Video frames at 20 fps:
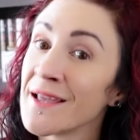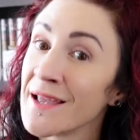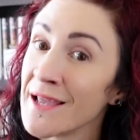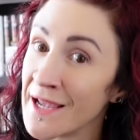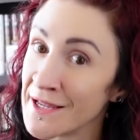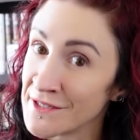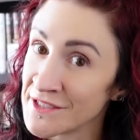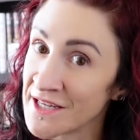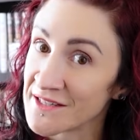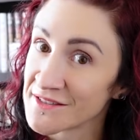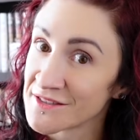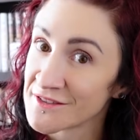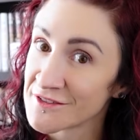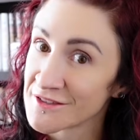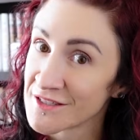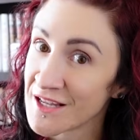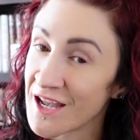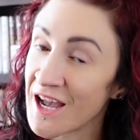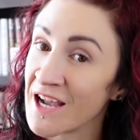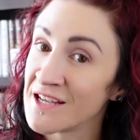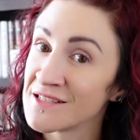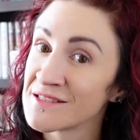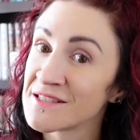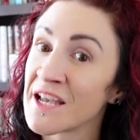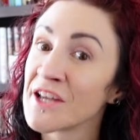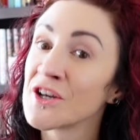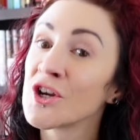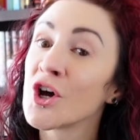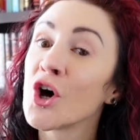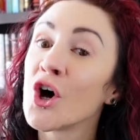And yes, I
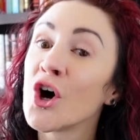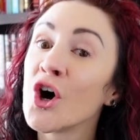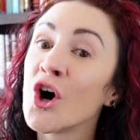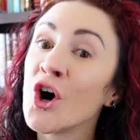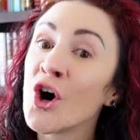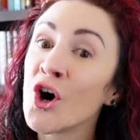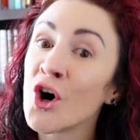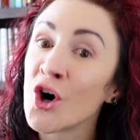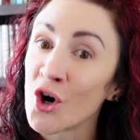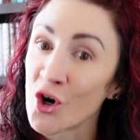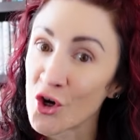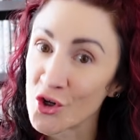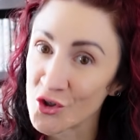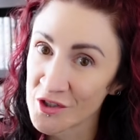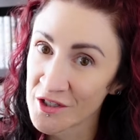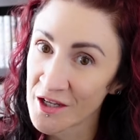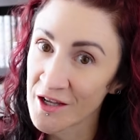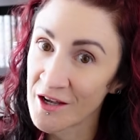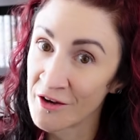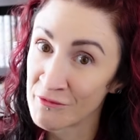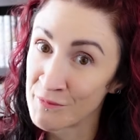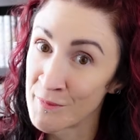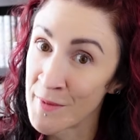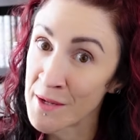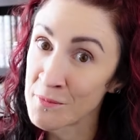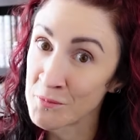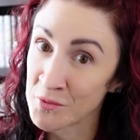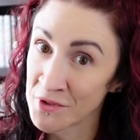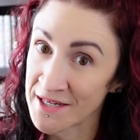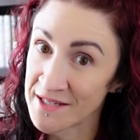said all of
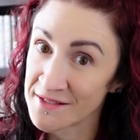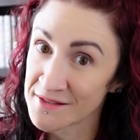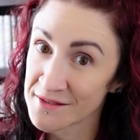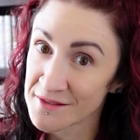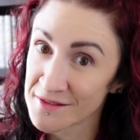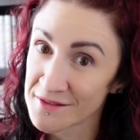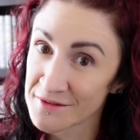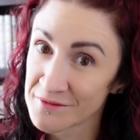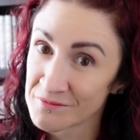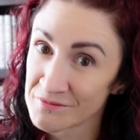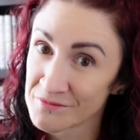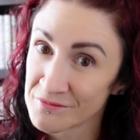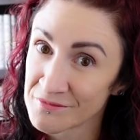my plants.